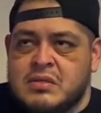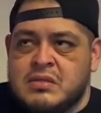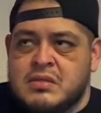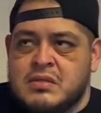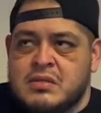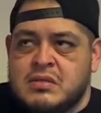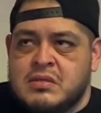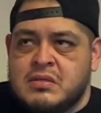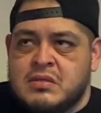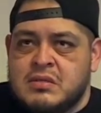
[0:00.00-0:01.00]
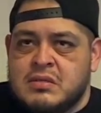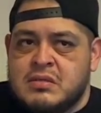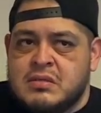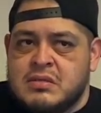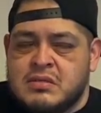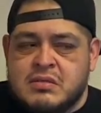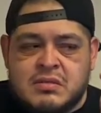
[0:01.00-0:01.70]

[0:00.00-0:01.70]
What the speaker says: Nobody speaks.